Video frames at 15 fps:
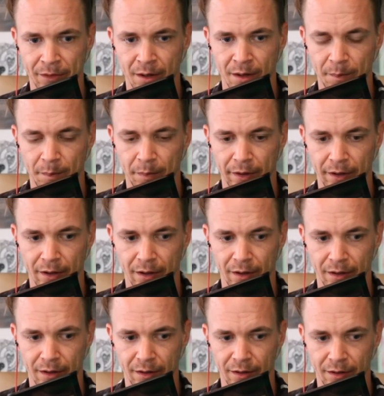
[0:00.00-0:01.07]
but
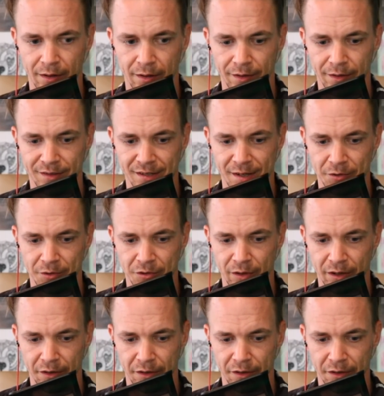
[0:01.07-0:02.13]
December
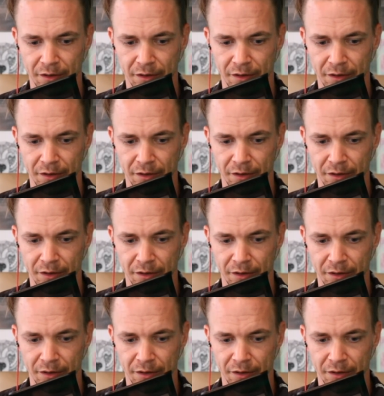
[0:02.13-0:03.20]
23rd
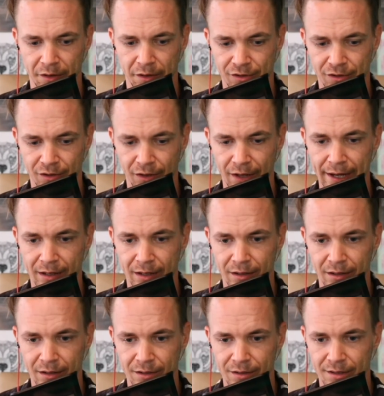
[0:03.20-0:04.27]
on Link
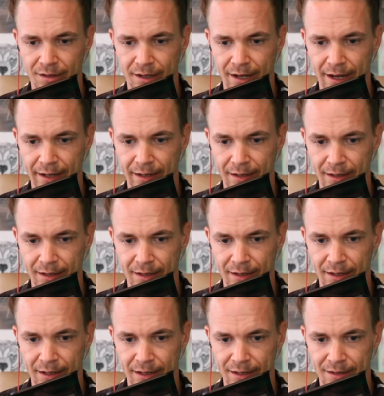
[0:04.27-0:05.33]
to today
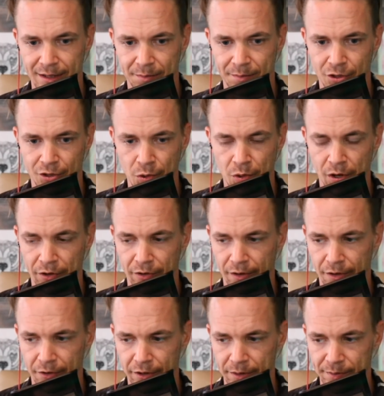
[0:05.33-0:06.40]
is up
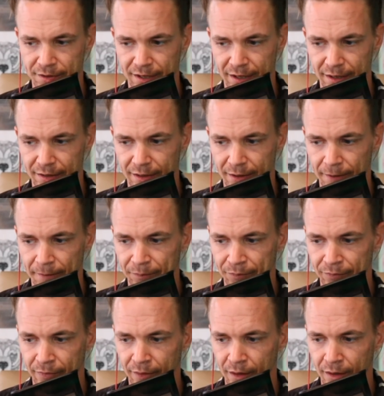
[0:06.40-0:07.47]
230%.
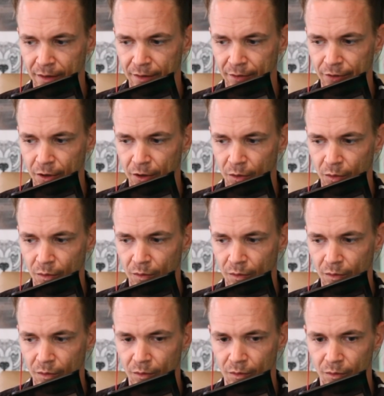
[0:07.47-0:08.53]
So
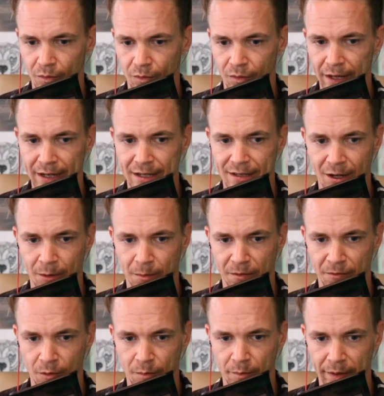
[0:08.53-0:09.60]
Link has
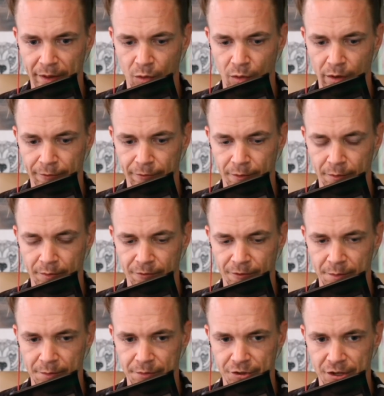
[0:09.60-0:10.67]
outperformed Bitcoin
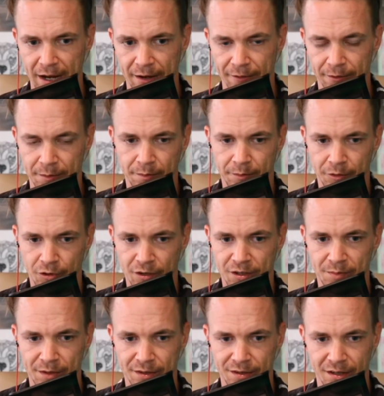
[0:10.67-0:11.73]
from
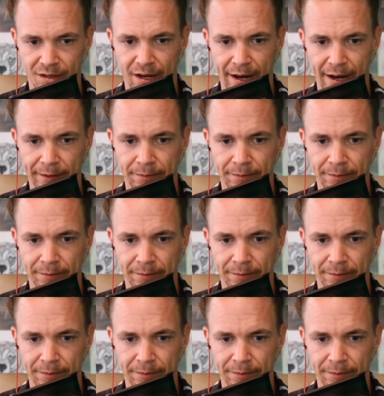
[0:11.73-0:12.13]
Christmas to today.